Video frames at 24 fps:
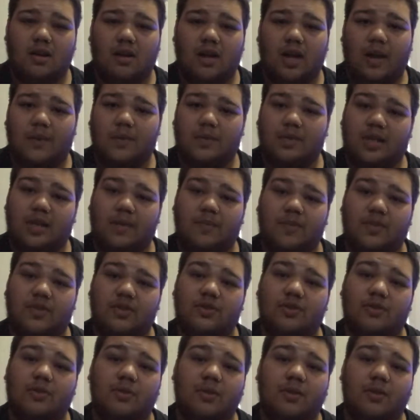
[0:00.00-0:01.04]
I was
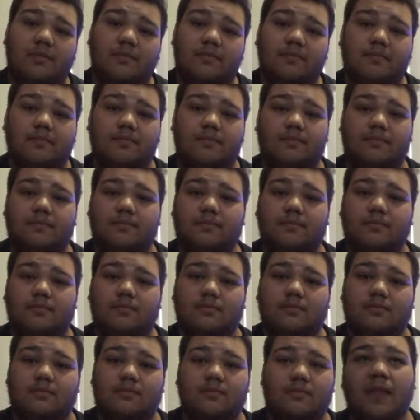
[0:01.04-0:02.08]
immature.
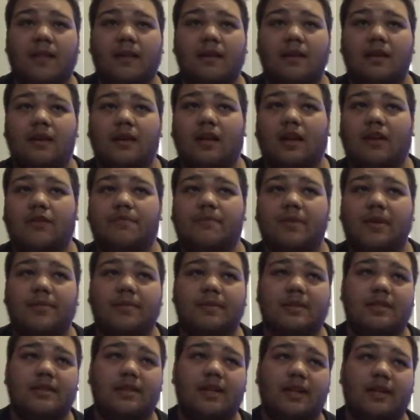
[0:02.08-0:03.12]
I've made
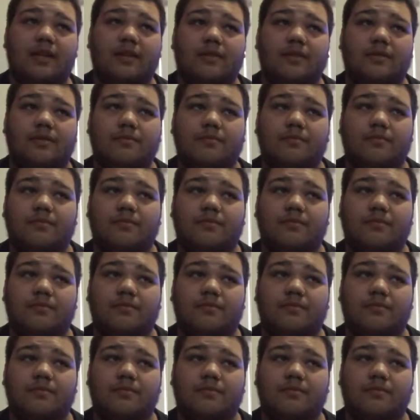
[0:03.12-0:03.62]
mistakes.